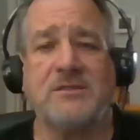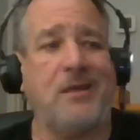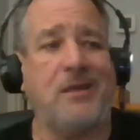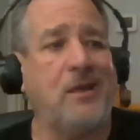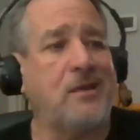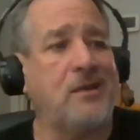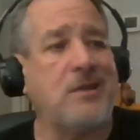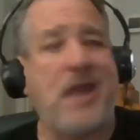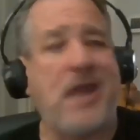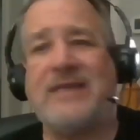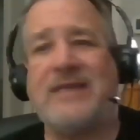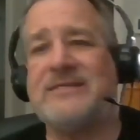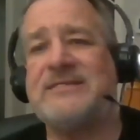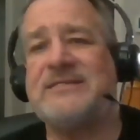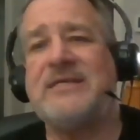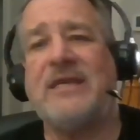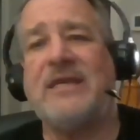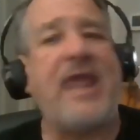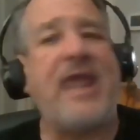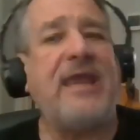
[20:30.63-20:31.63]
in
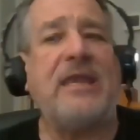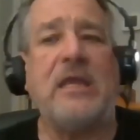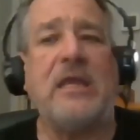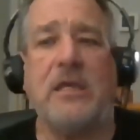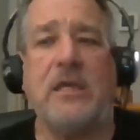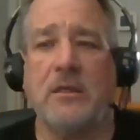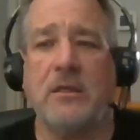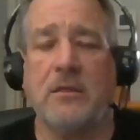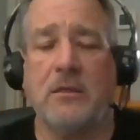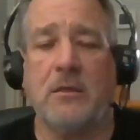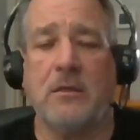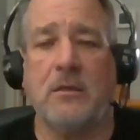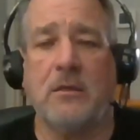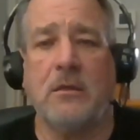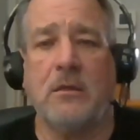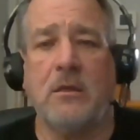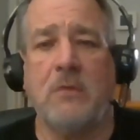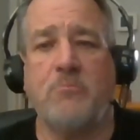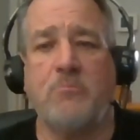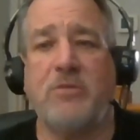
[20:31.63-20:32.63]
1980.
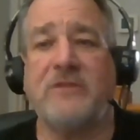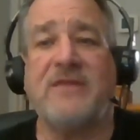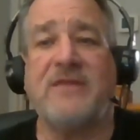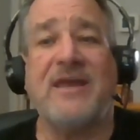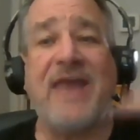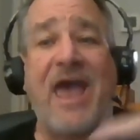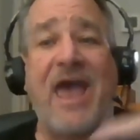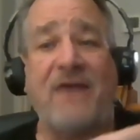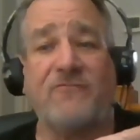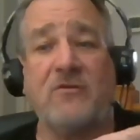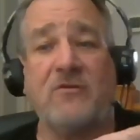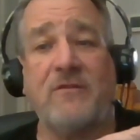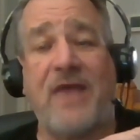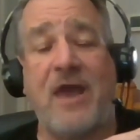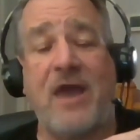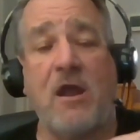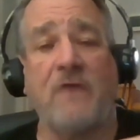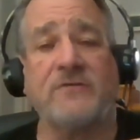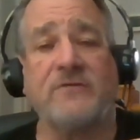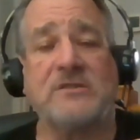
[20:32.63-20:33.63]
But then after
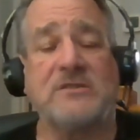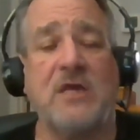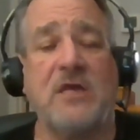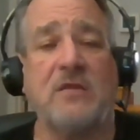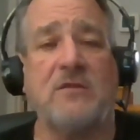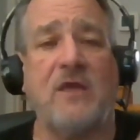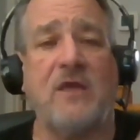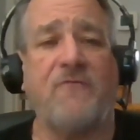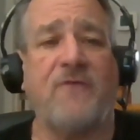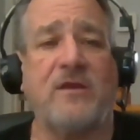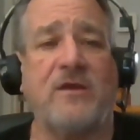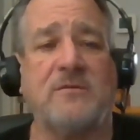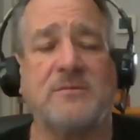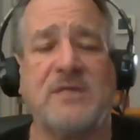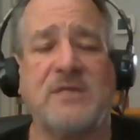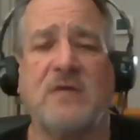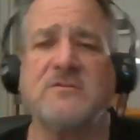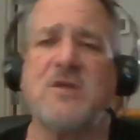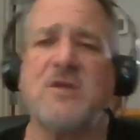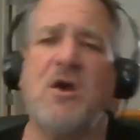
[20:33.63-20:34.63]
that, all of a sudden they find
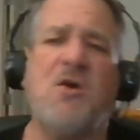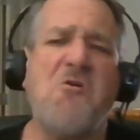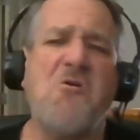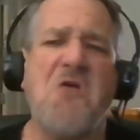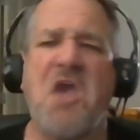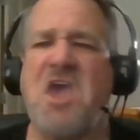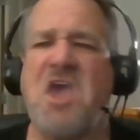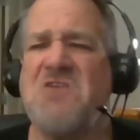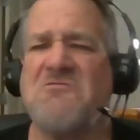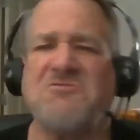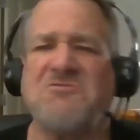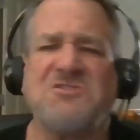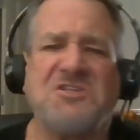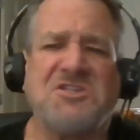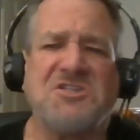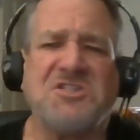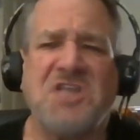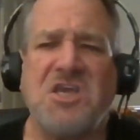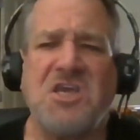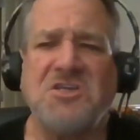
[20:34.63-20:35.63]
themselves, oh, hey, there's
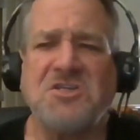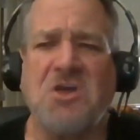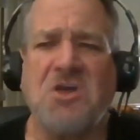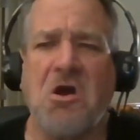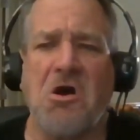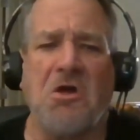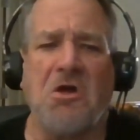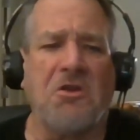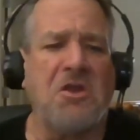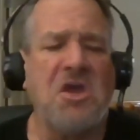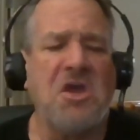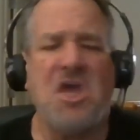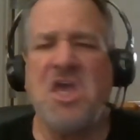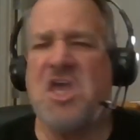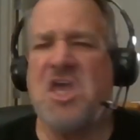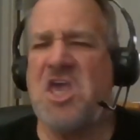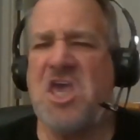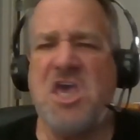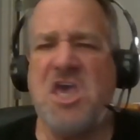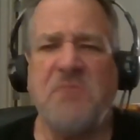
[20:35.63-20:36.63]
this things called
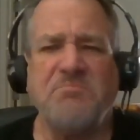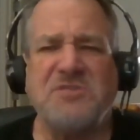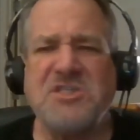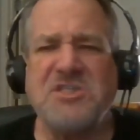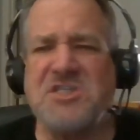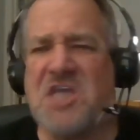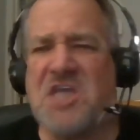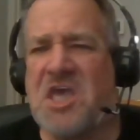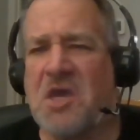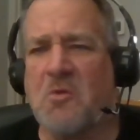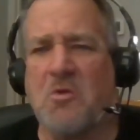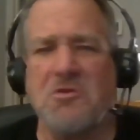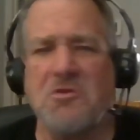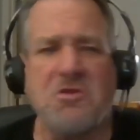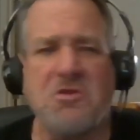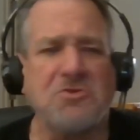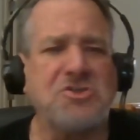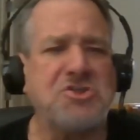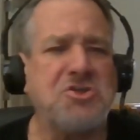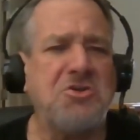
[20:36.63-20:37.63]
IPSC where
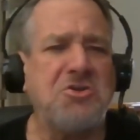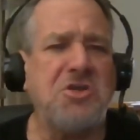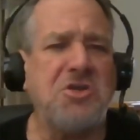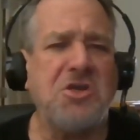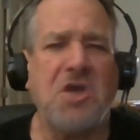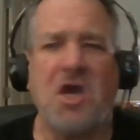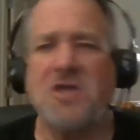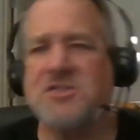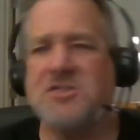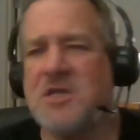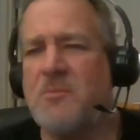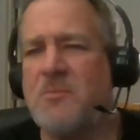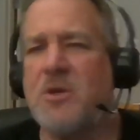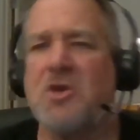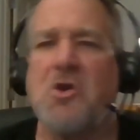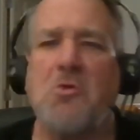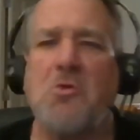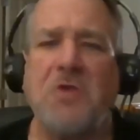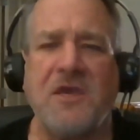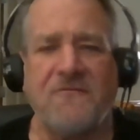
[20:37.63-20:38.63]
they're shooting guns. I'm going to
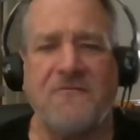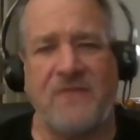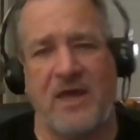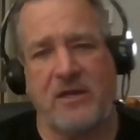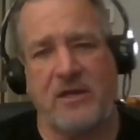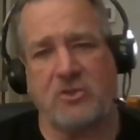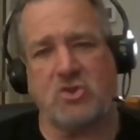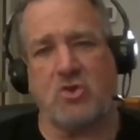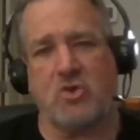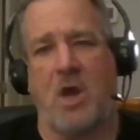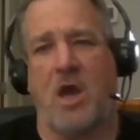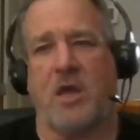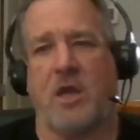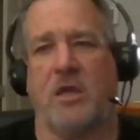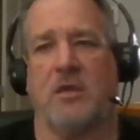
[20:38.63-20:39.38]
go give that a try.